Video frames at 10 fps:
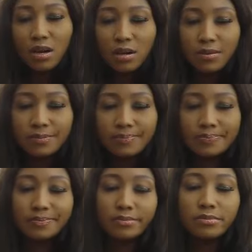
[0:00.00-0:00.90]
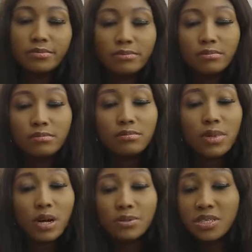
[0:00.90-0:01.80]

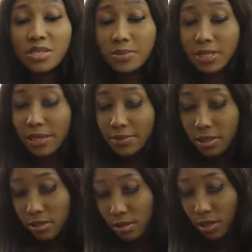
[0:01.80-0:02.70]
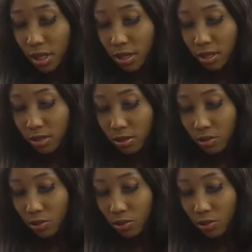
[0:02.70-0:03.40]
I will need some time to think things